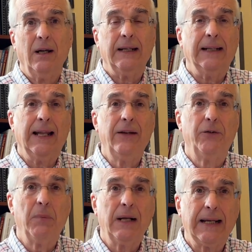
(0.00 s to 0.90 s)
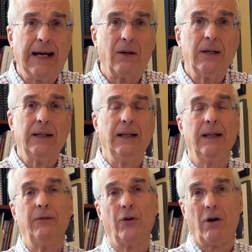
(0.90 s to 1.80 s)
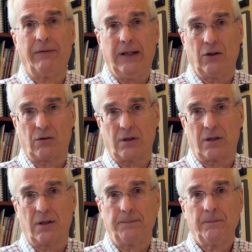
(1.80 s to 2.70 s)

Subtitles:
He lends money out and he lives off interest.